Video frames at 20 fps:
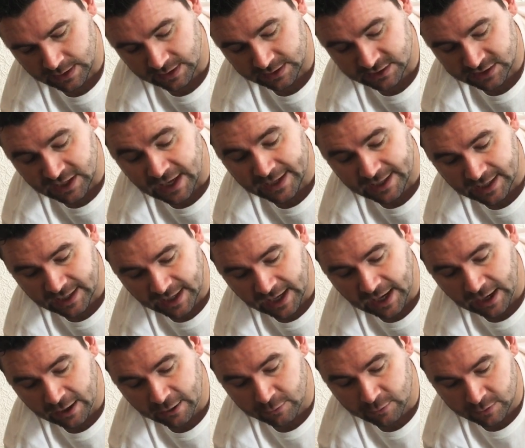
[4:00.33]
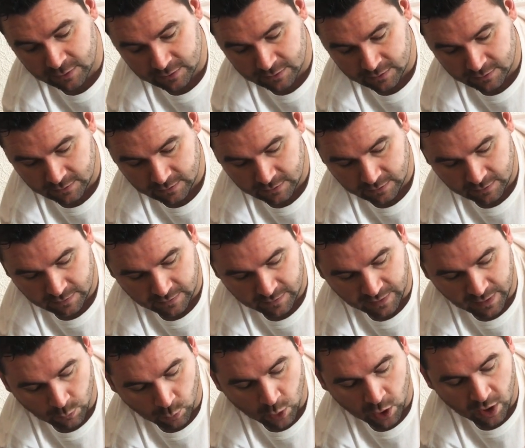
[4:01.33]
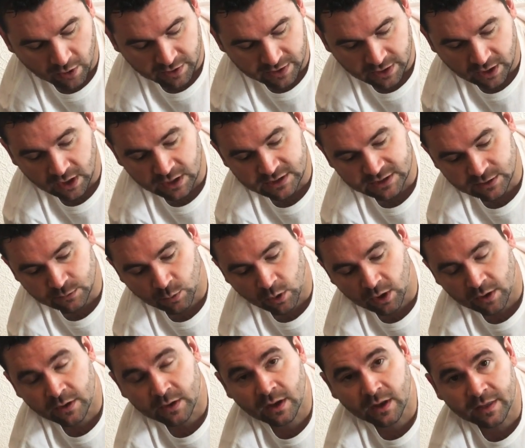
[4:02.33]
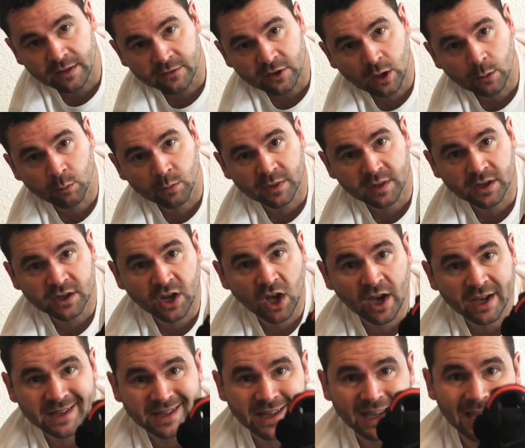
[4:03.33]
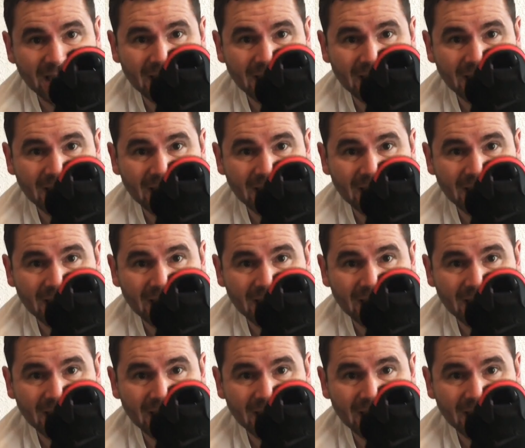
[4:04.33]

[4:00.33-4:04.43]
exactly how they were in 91, and they've gone with the Nike